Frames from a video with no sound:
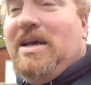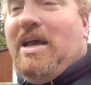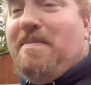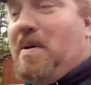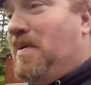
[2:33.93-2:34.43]

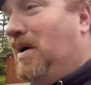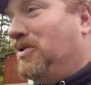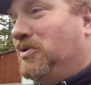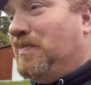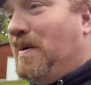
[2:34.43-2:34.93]
and maybe I'll
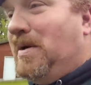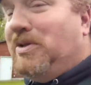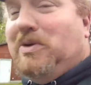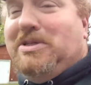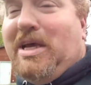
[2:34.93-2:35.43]

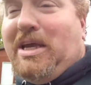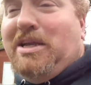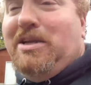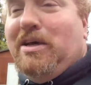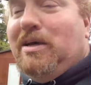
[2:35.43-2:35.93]
do a
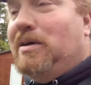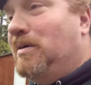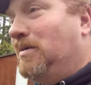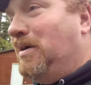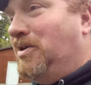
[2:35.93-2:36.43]
second
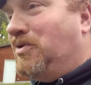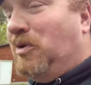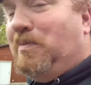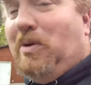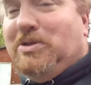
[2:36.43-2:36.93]
intro
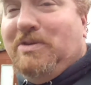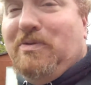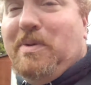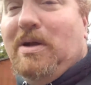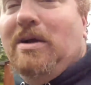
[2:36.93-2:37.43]
and post it
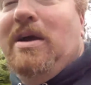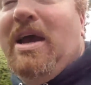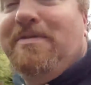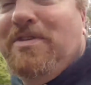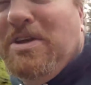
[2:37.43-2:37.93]
from here
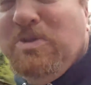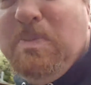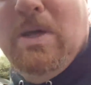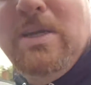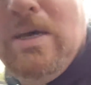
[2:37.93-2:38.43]
after this.
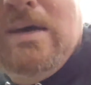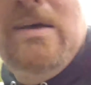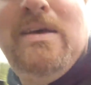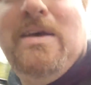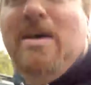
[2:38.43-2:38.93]
But
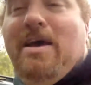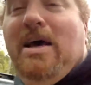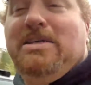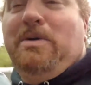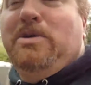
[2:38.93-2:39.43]

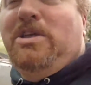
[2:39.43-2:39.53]
as I was